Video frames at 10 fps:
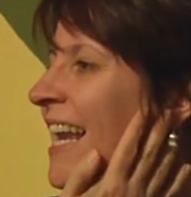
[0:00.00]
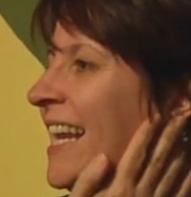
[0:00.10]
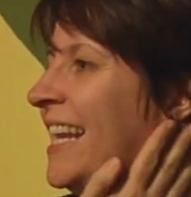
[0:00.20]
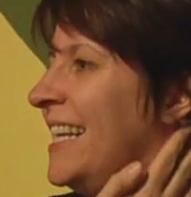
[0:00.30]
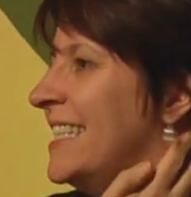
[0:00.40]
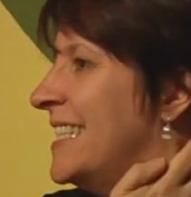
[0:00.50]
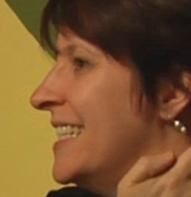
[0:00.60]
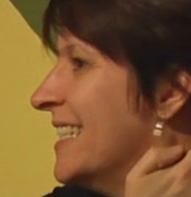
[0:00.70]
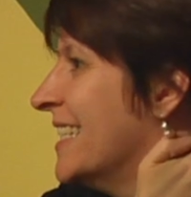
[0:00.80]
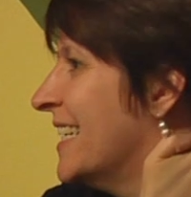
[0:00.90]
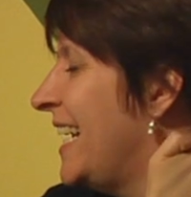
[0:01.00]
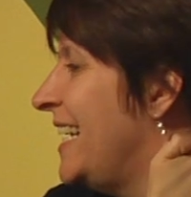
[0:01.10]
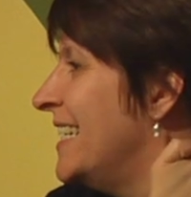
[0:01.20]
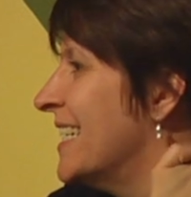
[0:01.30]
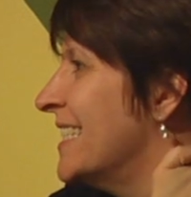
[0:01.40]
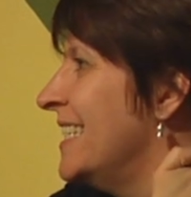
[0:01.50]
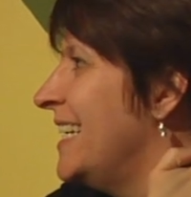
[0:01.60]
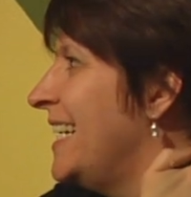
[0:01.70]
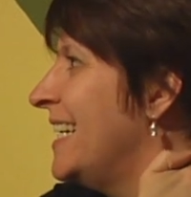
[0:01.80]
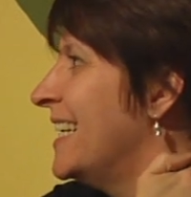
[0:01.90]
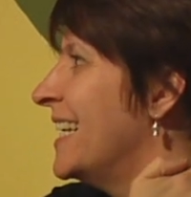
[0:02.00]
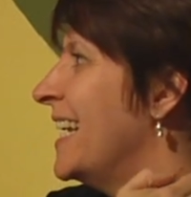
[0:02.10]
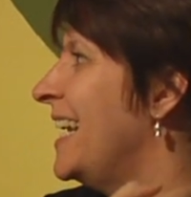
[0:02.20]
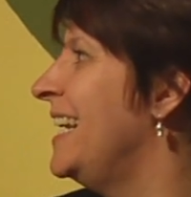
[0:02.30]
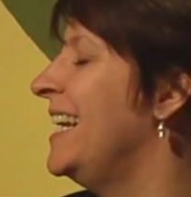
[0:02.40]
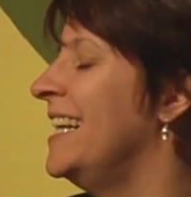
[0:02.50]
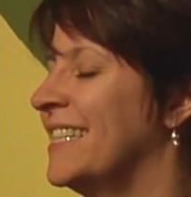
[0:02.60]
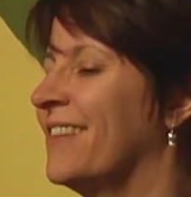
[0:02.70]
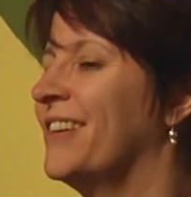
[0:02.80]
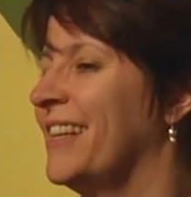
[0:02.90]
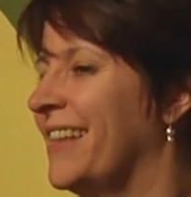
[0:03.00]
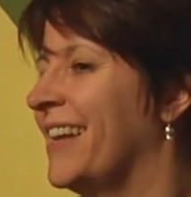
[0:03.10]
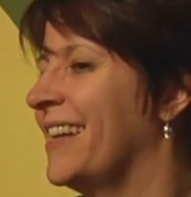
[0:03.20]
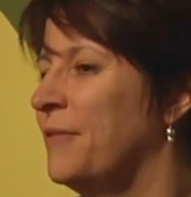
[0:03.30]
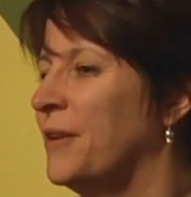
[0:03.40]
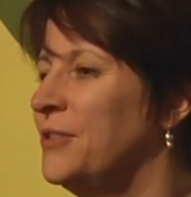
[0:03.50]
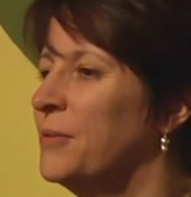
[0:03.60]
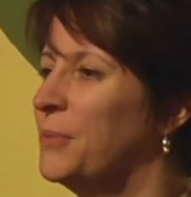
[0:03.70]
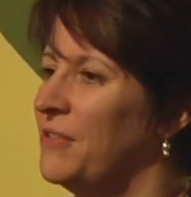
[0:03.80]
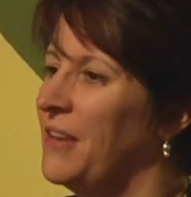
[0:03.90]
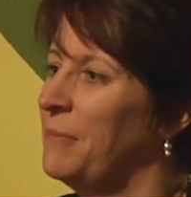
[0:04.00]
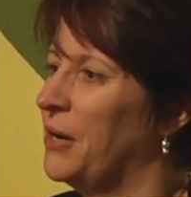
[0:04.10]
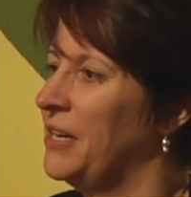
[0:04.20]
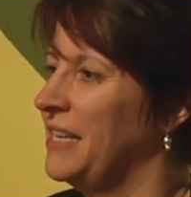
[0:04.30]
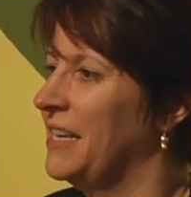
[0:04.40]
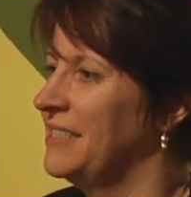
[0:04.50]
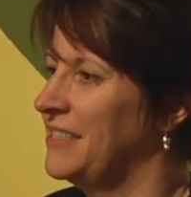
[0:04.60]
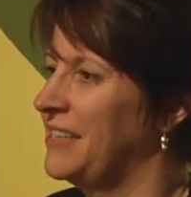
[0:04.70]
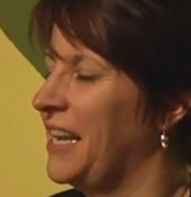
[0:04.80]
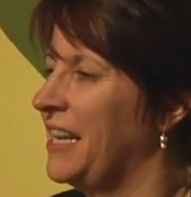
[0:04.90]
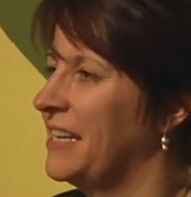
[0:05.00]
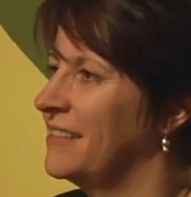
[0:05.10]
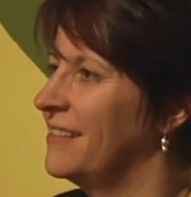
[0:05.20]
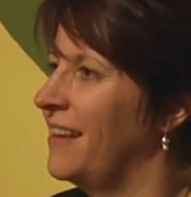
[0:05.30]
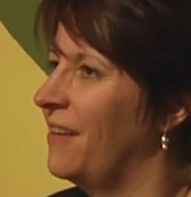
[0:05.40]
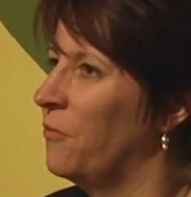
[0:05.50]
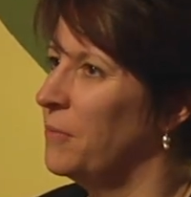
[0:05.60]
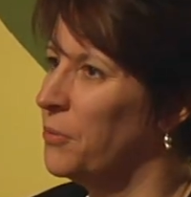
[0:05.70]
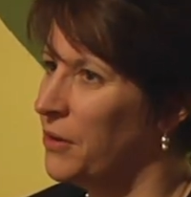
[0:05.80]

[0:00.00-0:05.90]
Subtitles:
He doesn't eat, he eats everything. We went to a birthday party yesterday, and at one